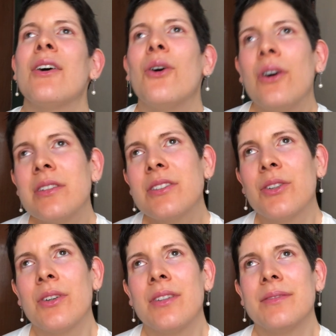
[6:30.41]

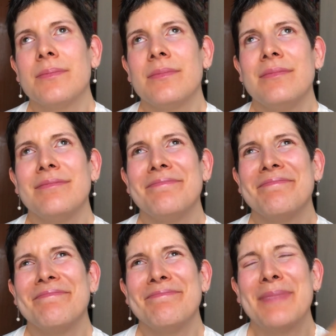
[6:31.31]
also
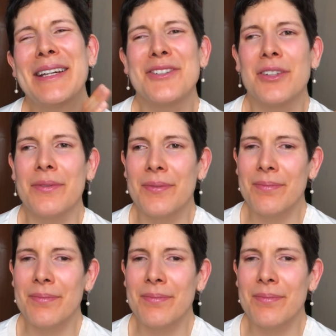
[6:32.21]
because of